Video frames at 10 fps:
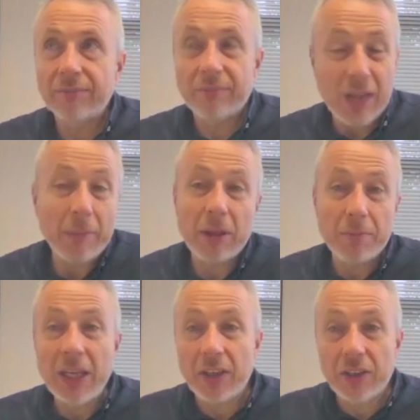
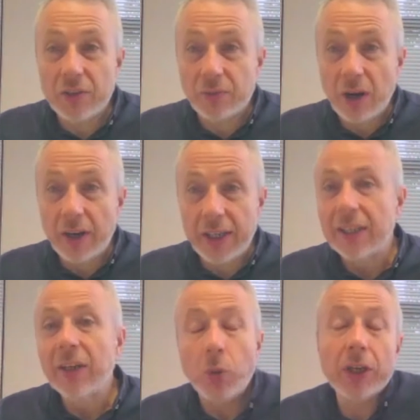media is
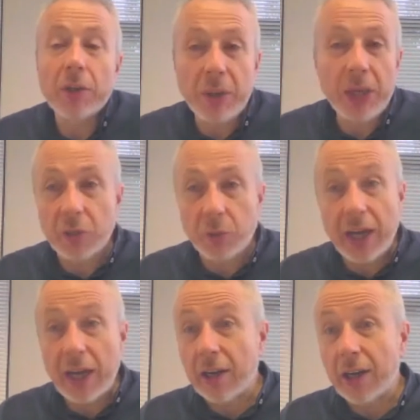we're competing with
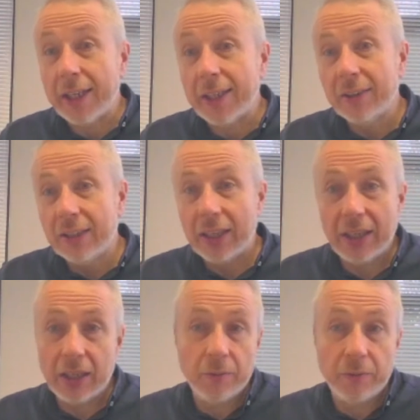AI
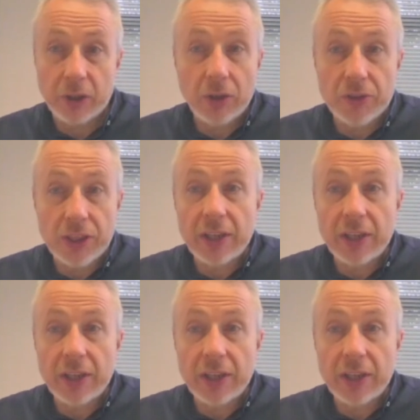for content.